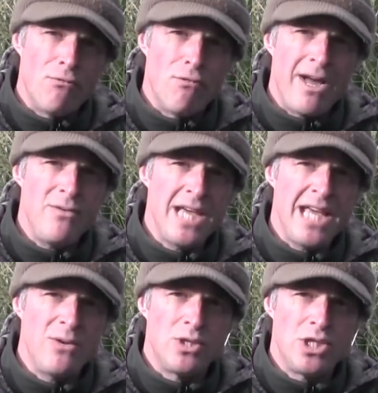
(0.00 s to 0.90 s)

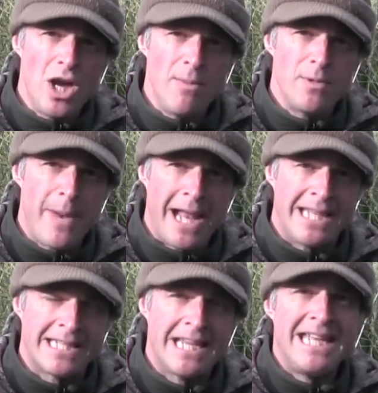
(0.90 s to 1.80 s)
roundhead or domed
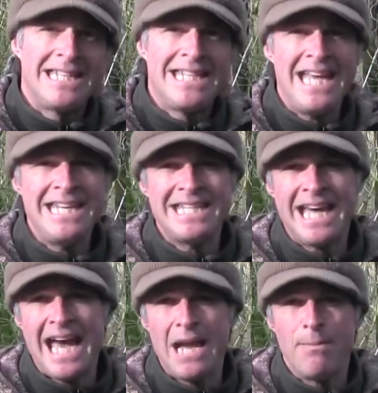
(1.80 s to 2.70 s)
pellets tend to
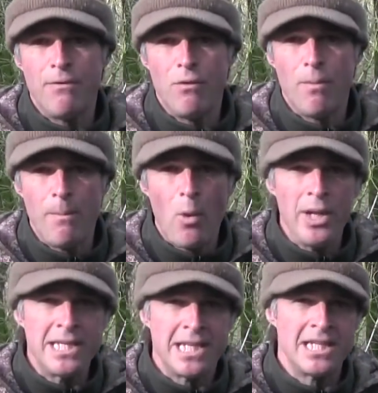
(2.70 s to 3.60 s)
outperform
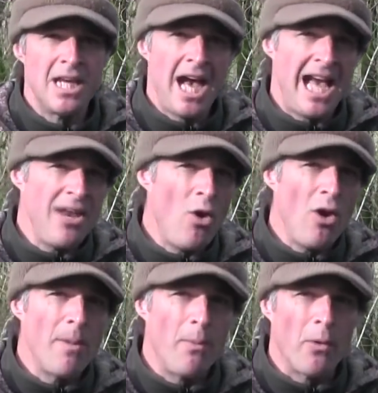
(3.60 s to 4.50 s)
pointed and
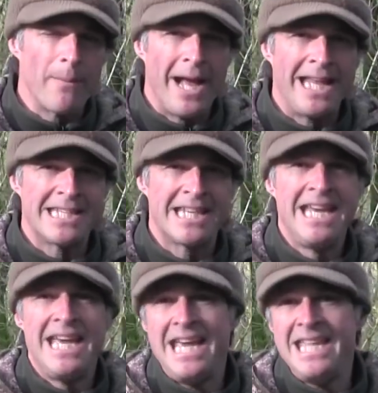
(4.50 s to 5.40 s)
hollow point pellets
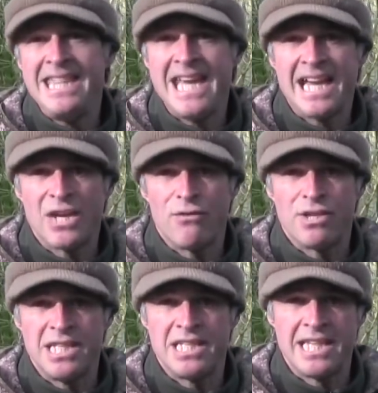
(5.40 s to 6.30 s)
in the
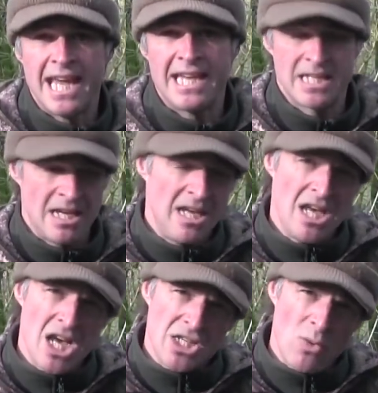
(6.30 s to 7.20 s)
accuracy stakes.
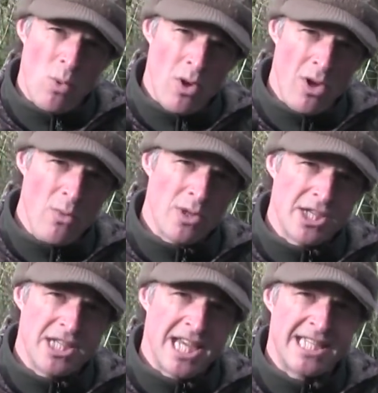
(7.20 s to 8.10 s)
So what I would
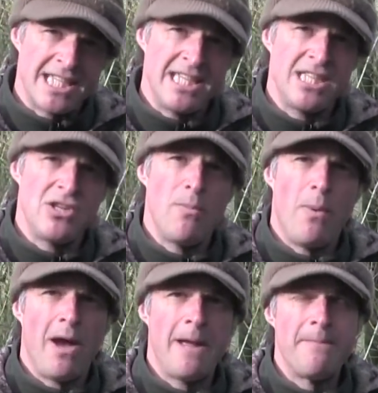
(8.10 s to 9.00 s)
suggest is that you
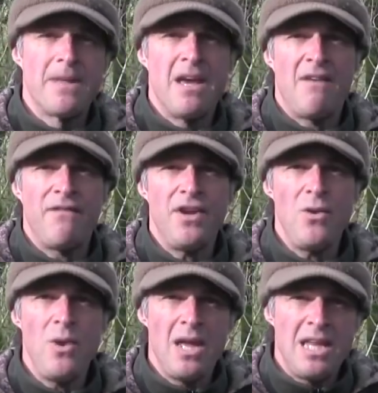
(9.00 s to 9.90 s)
buy a
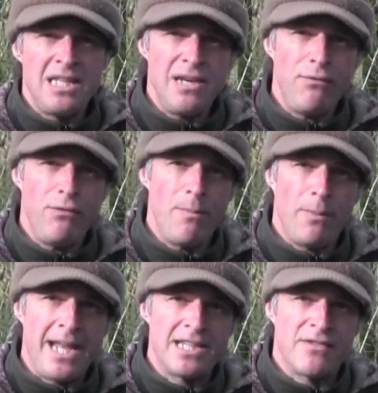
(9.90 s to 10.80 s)
few different
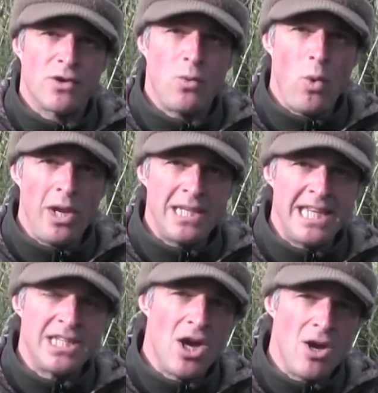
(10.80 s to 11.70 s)
brands of
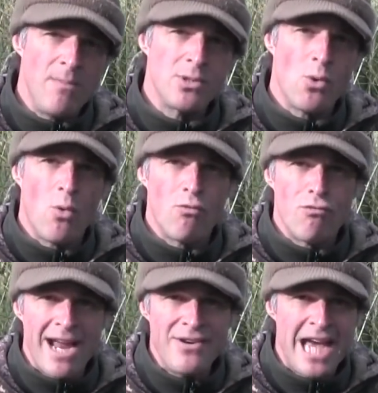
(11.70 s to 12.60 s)
quality domed or
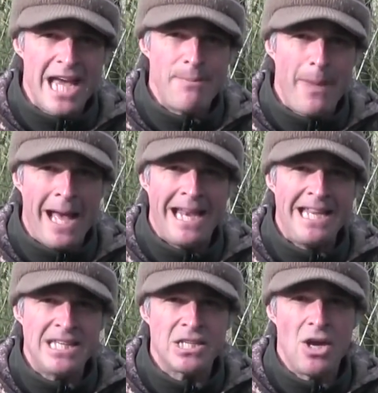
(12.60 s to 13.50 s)
roundhead
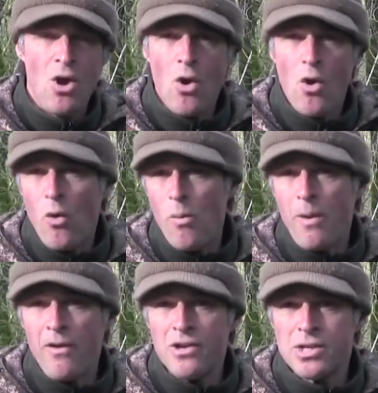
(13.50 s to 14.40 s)
pellets, or
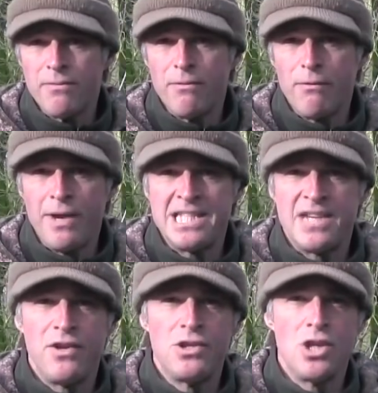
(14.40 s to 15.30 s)
borrow some from friends
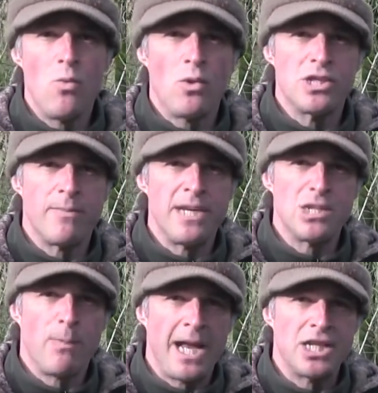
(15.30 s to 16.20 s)
if you don't want to be
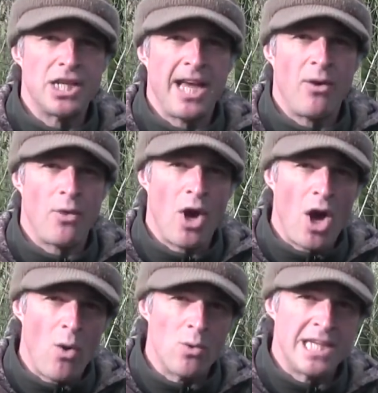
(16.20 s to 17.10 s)
splashing out on
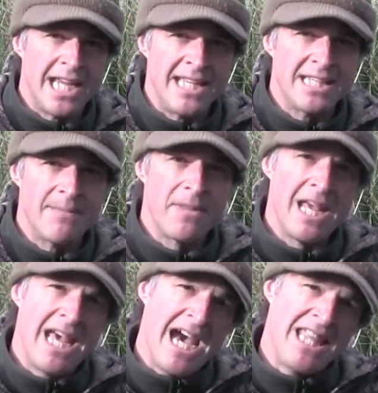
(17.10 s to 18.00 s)
whole tins,
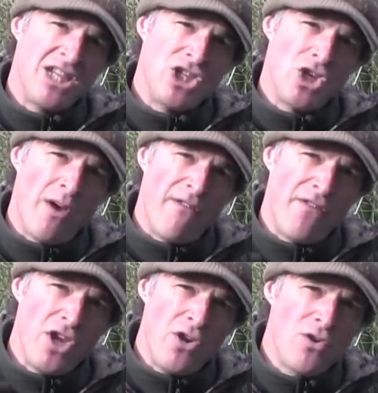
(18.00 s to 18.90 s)
and then shoot a
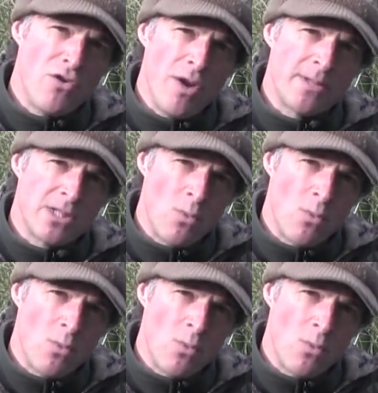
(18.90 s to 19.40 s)
few groups